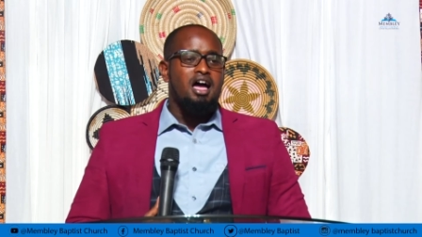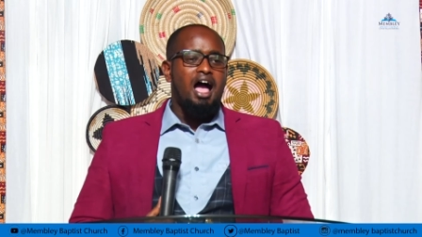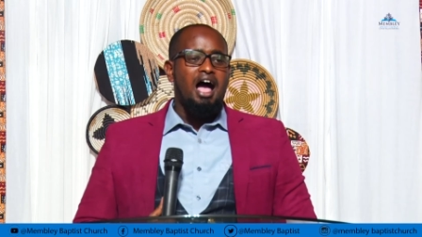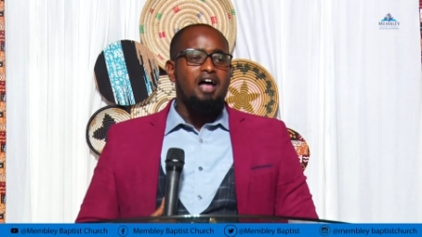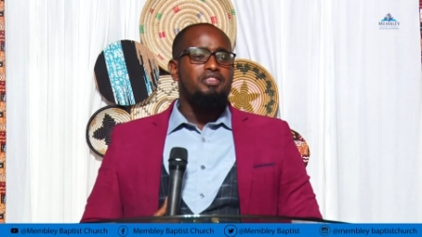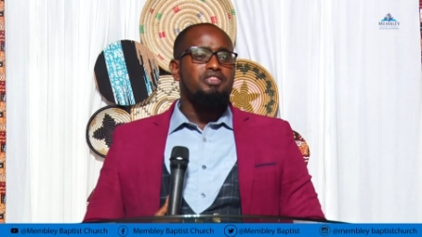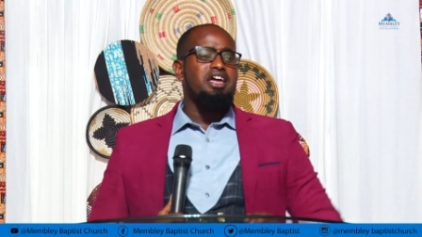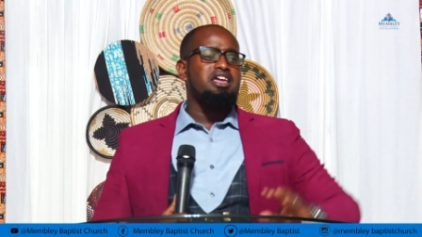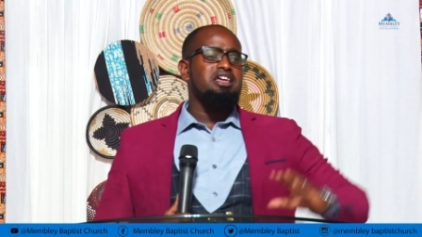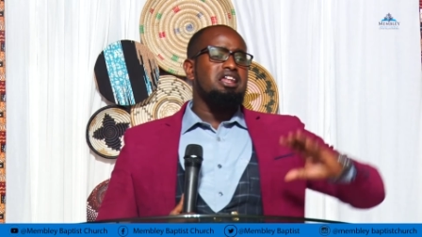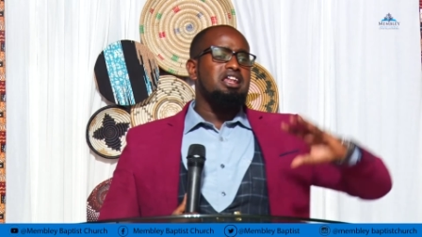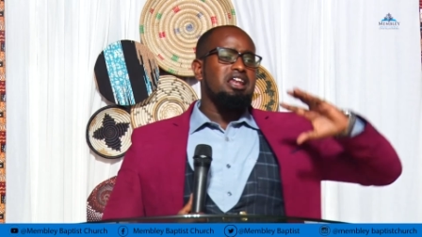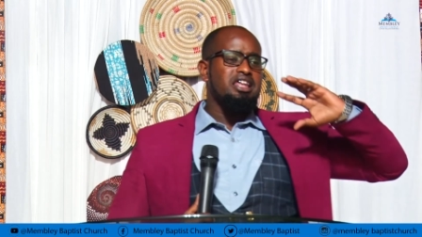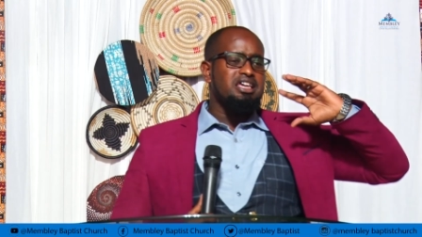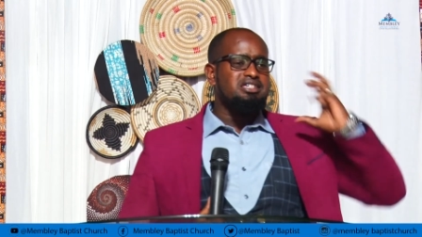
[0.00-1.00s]
and they
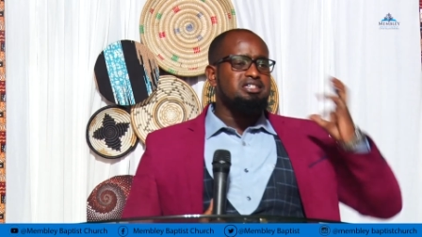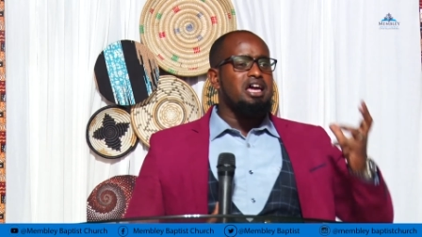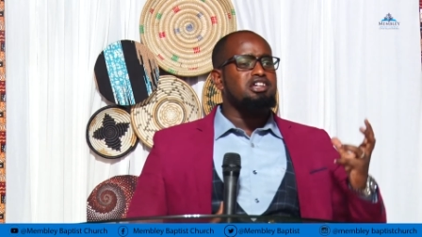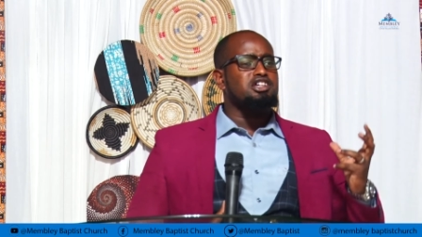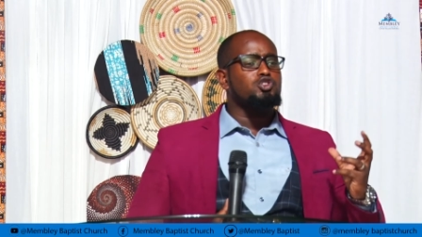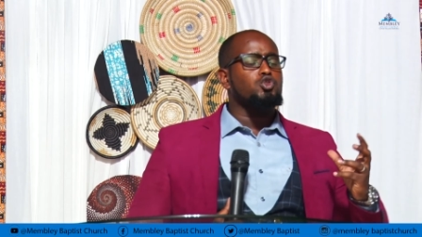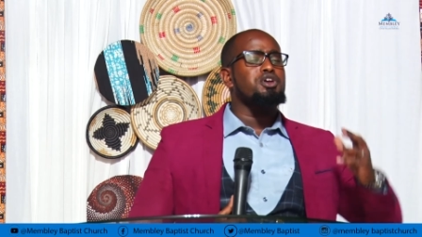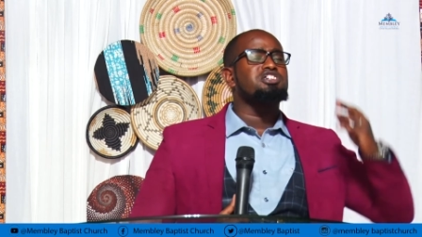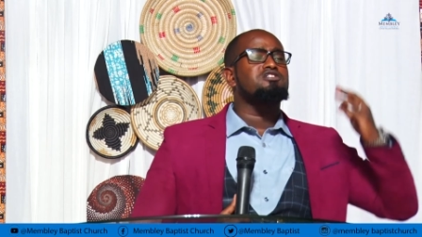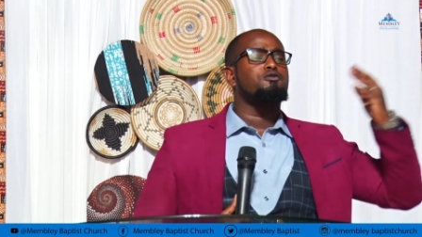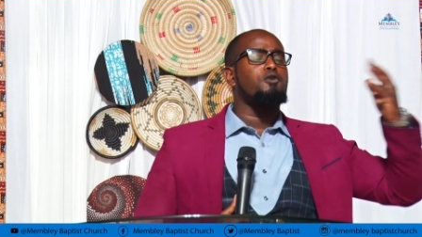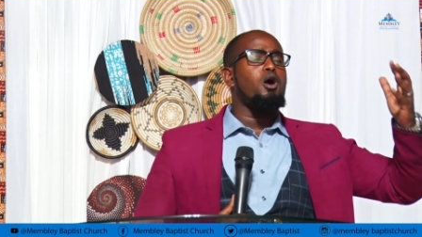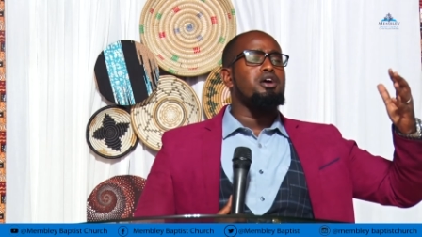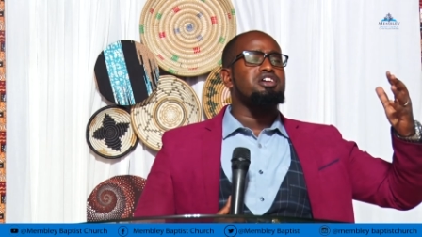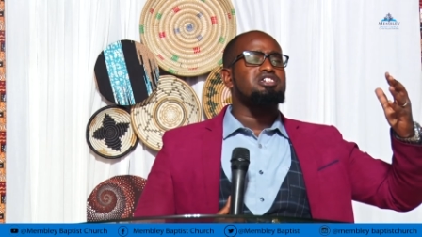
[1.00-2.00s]
listened to His
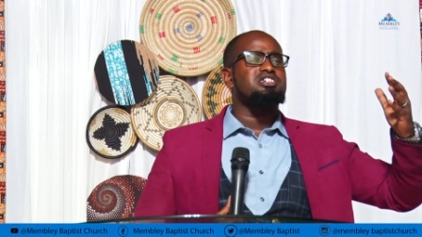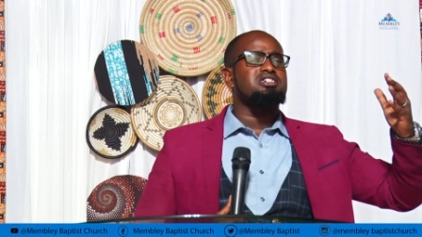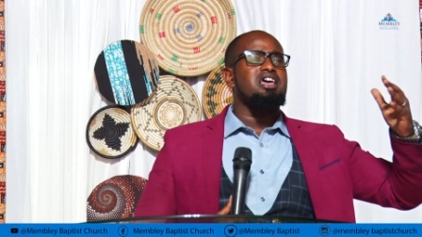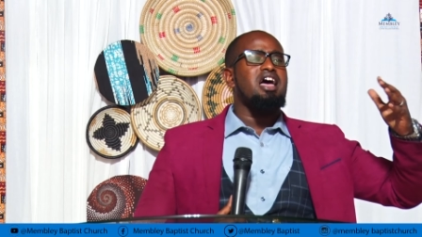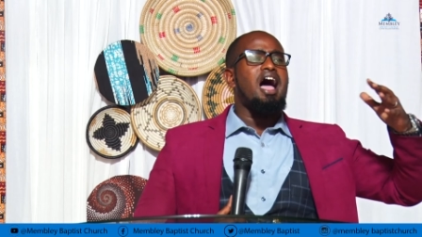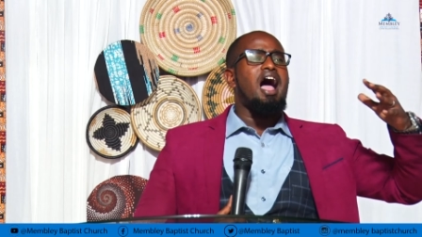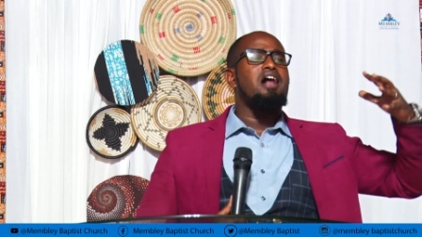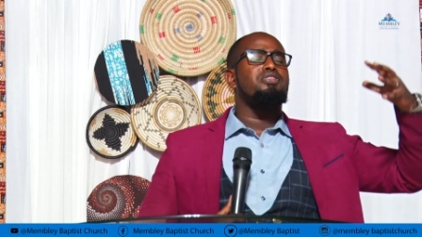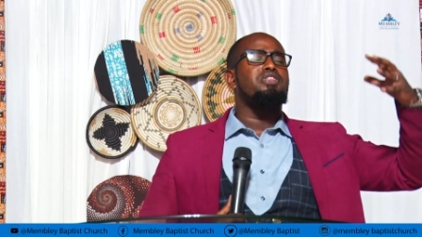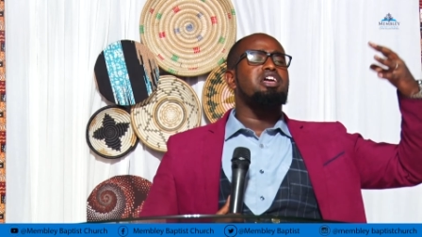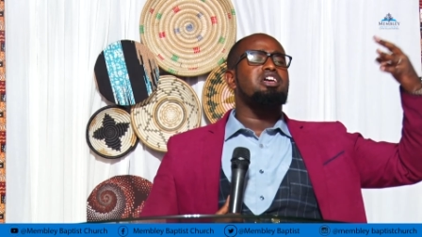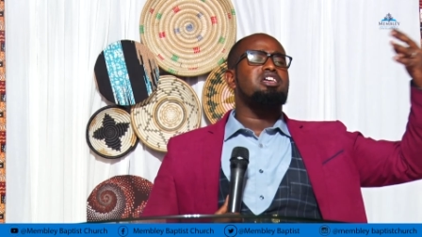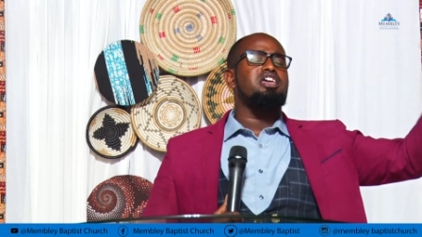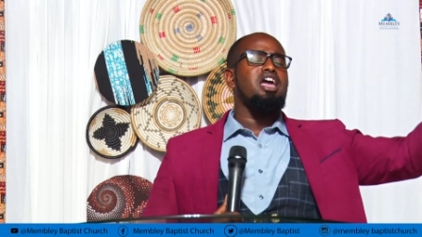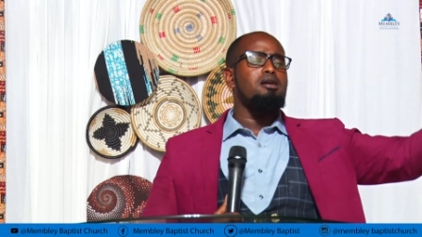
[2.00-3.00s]
voice, and they
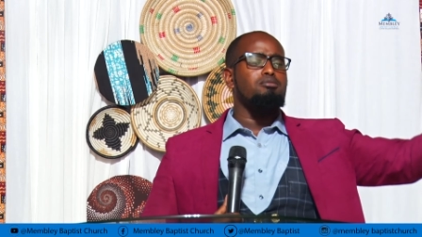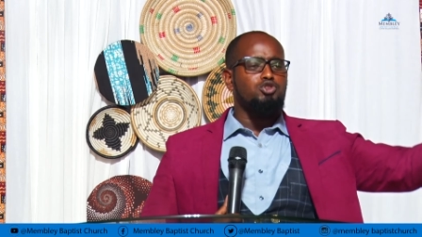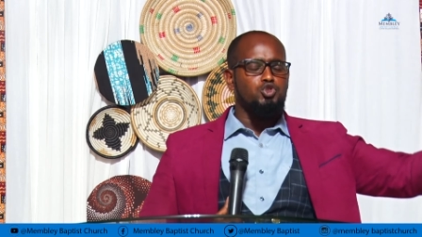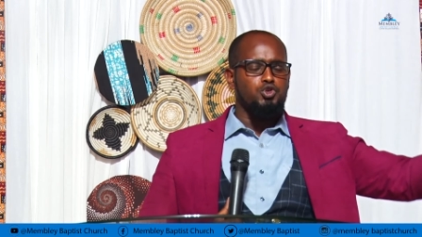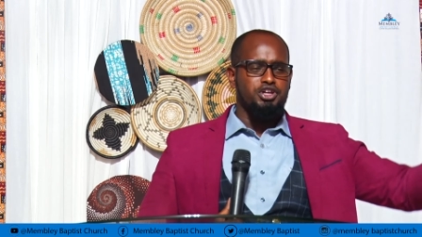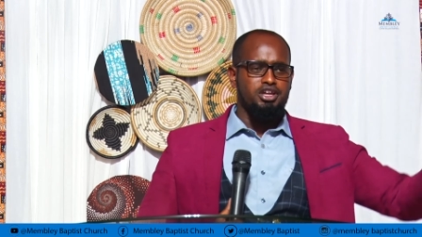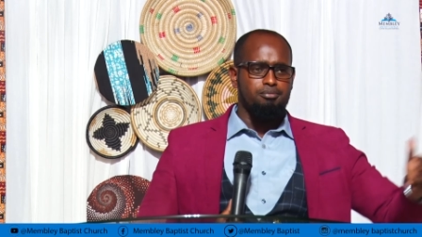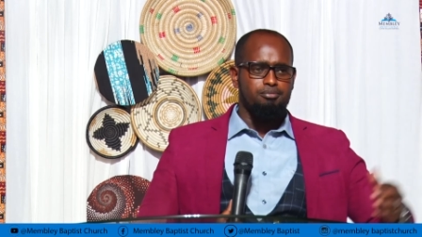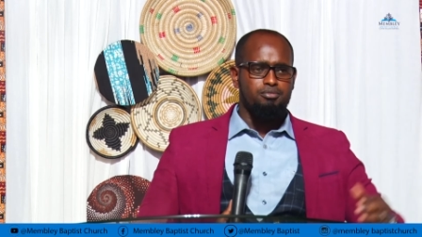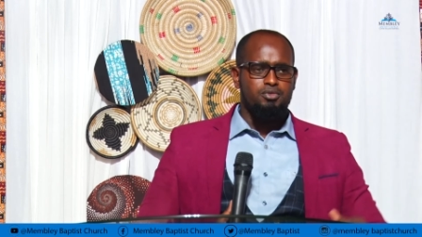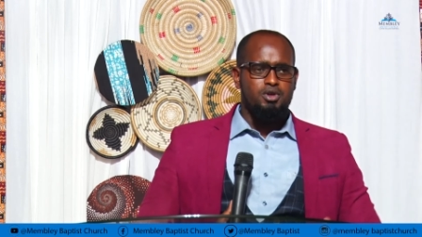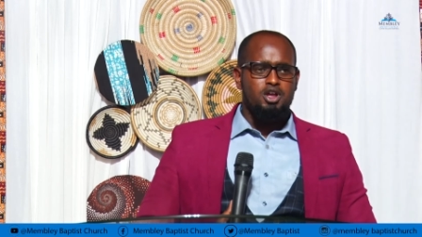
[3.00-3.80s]
came to Him.